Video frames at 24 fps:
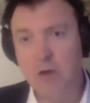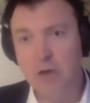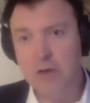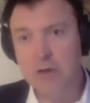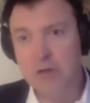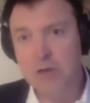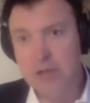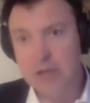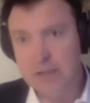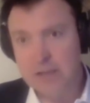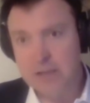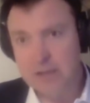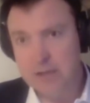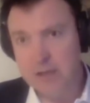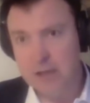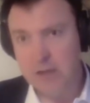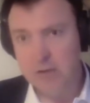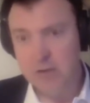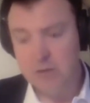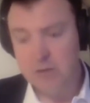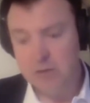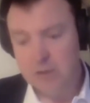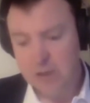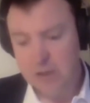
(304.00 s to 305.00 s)
just
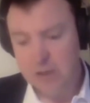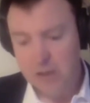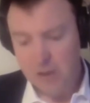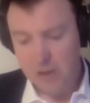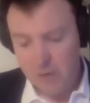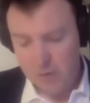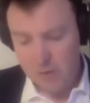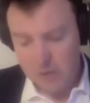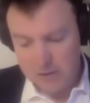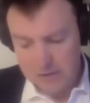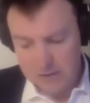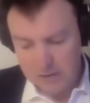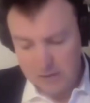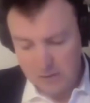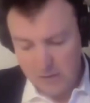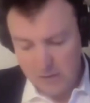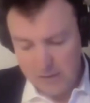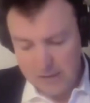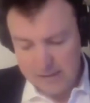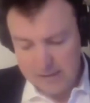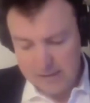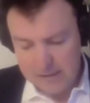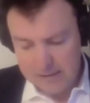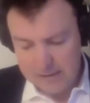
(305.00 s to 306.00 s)
those who are
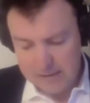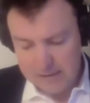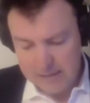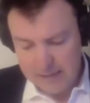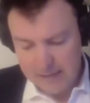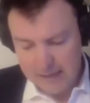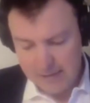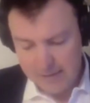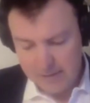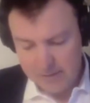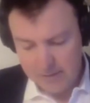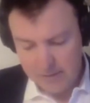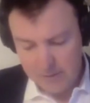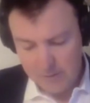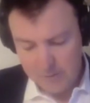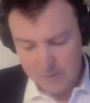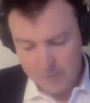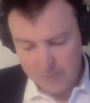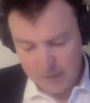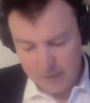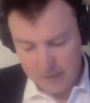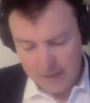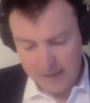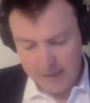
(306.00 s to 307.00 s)
squeezed down
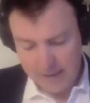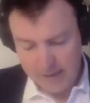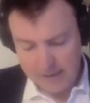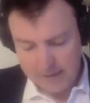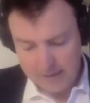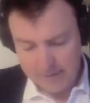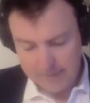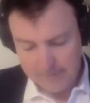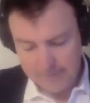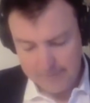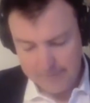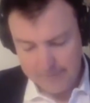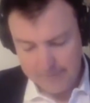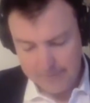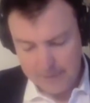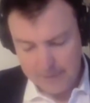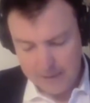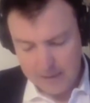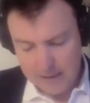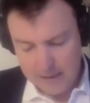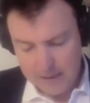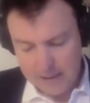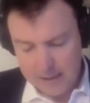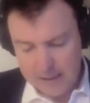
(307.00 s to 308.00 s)
by it.
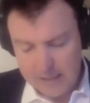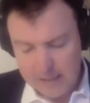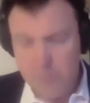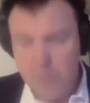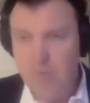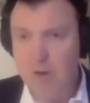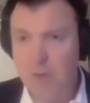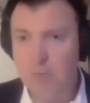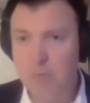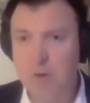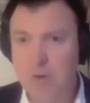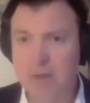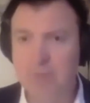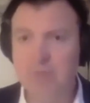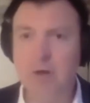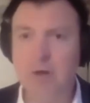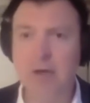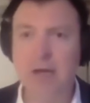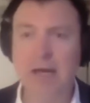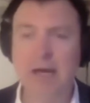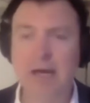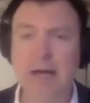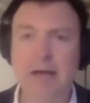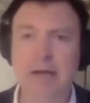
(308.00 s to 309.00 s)
Here's one way of looking
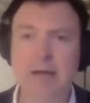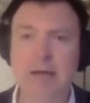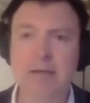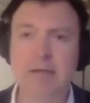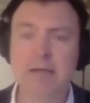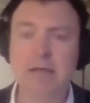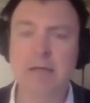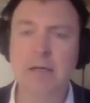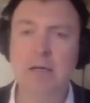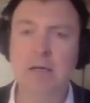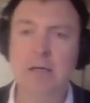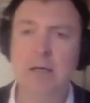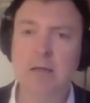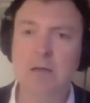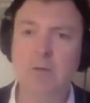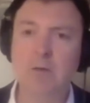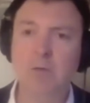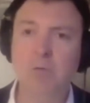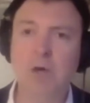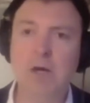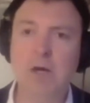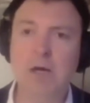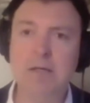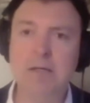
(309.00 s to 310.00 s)
at it. The
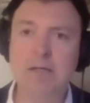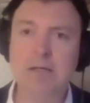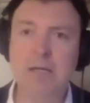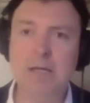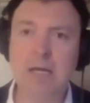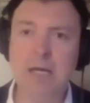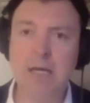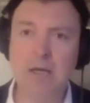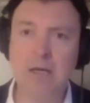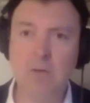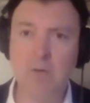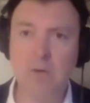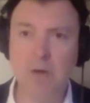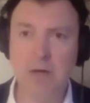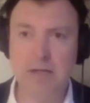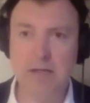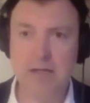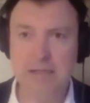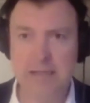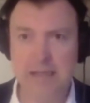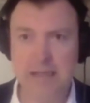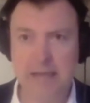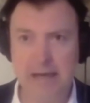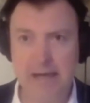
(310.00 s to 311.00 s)
worse that inequality
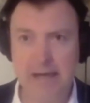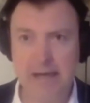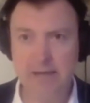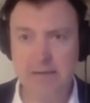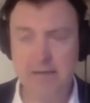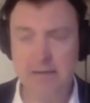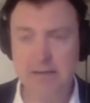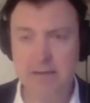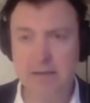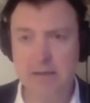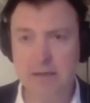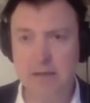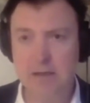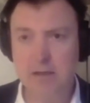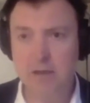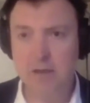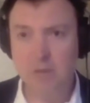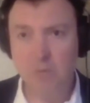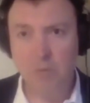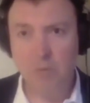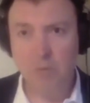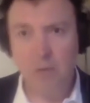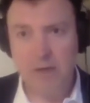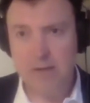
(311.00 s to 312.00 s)
gets, the
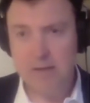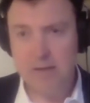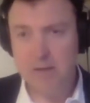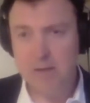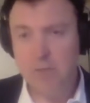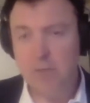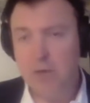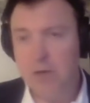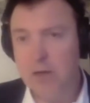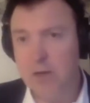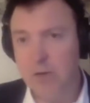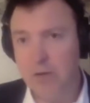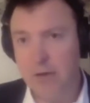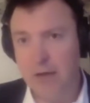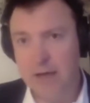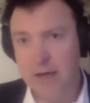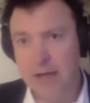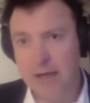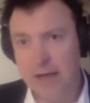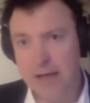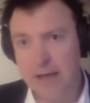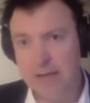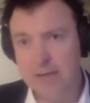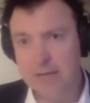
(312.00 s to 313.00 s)
worse the murder rate
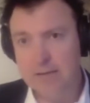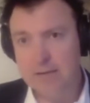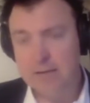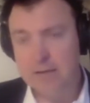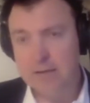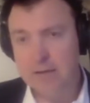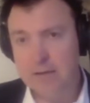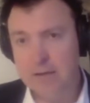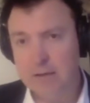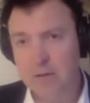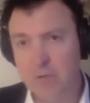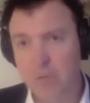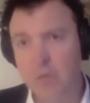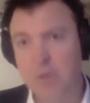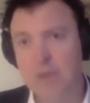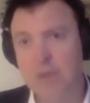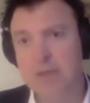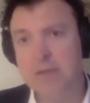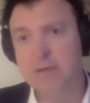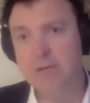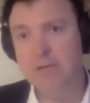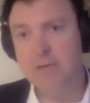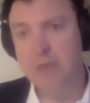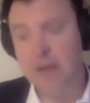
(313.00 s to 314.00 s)
gets, the worse the
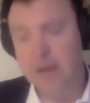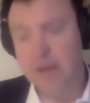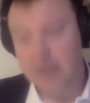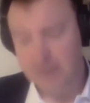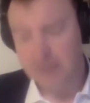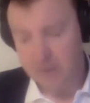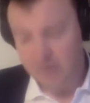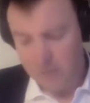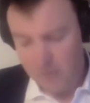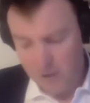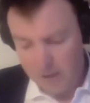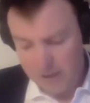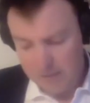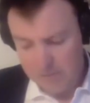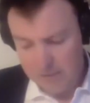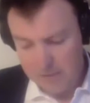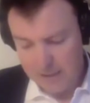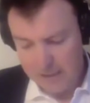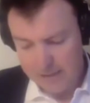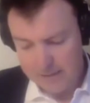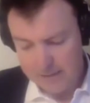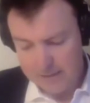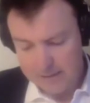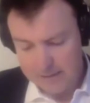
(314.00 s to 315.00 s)
violent crime
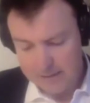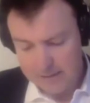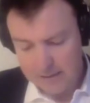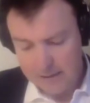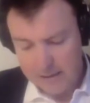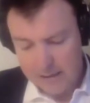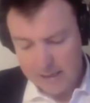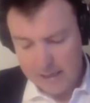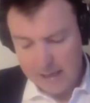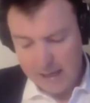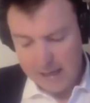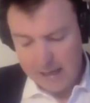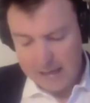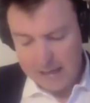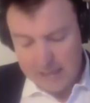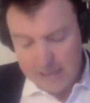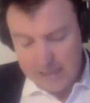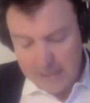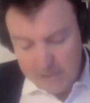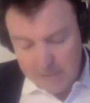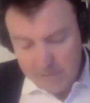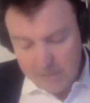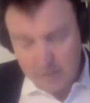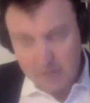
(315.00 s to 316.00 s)
gets, and
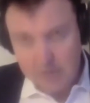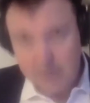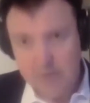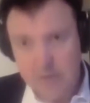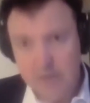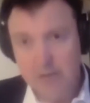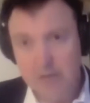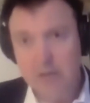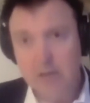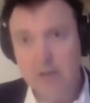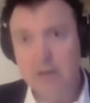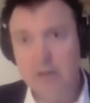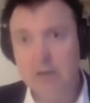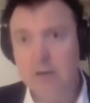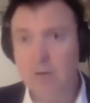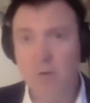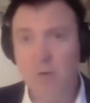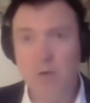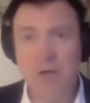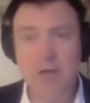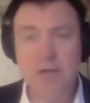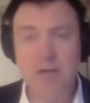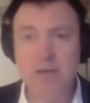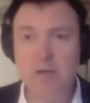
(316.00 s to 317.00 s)
even the
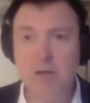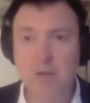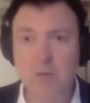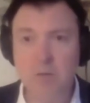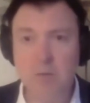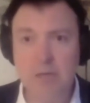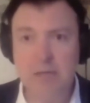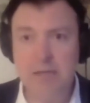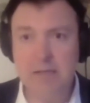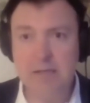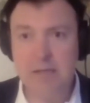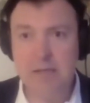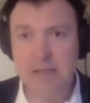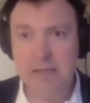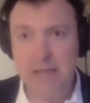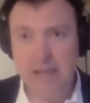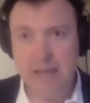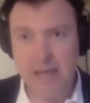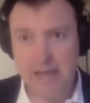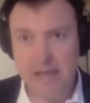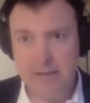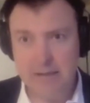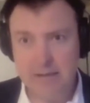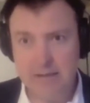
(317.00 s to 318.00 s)
worse obesity
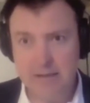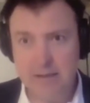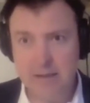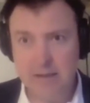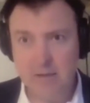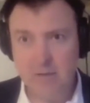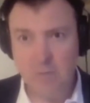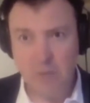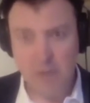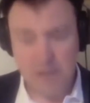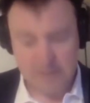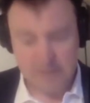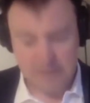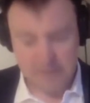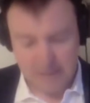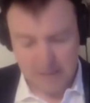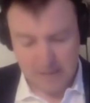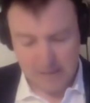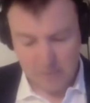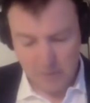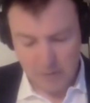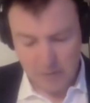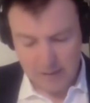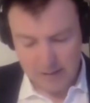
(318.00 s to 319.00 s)
gets, and the worse teen
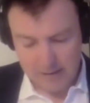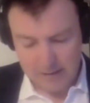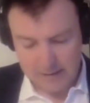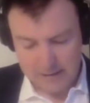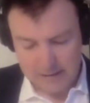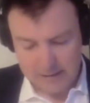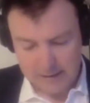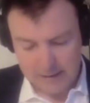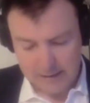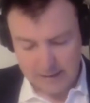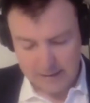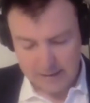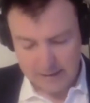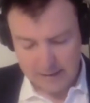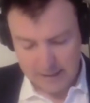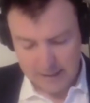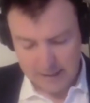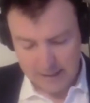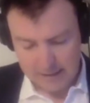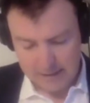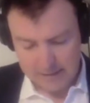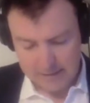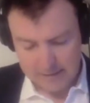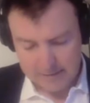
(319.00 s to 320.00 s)
pregnancy
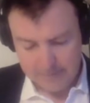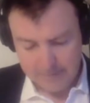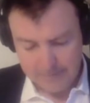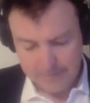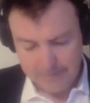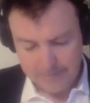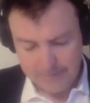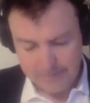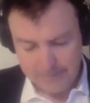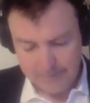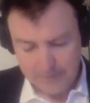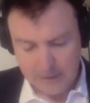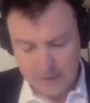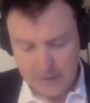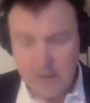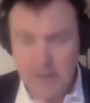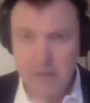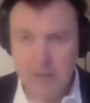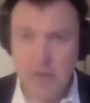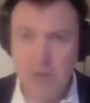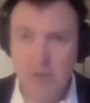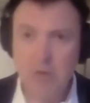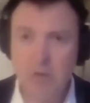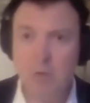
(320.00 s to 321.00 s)
gets. You
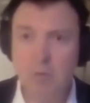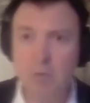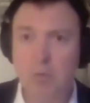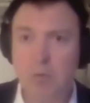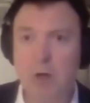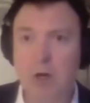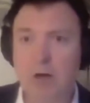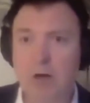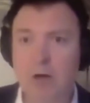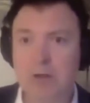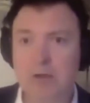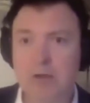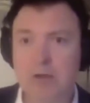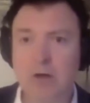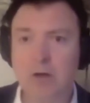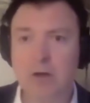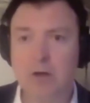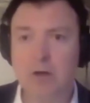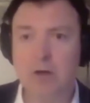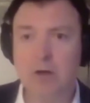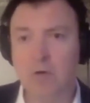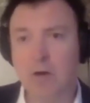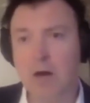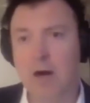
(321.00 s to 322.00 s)
can plot on a
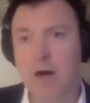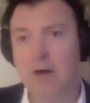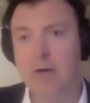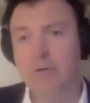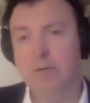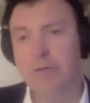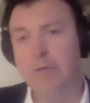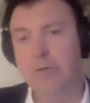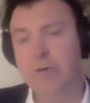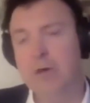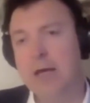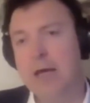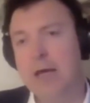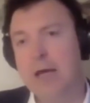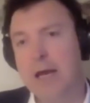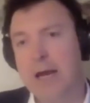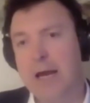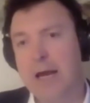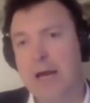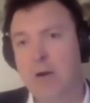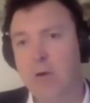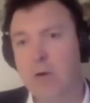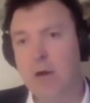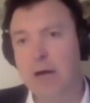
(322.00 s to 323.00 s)
graph how
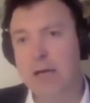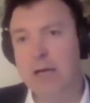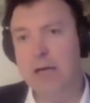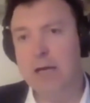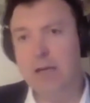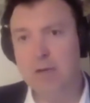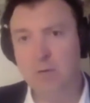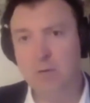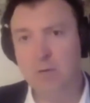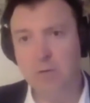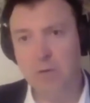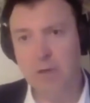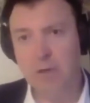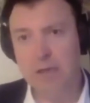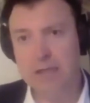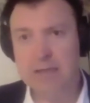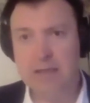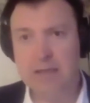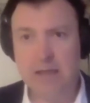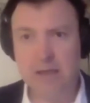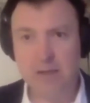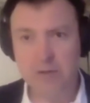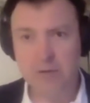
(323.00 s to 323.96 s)
unequal is a country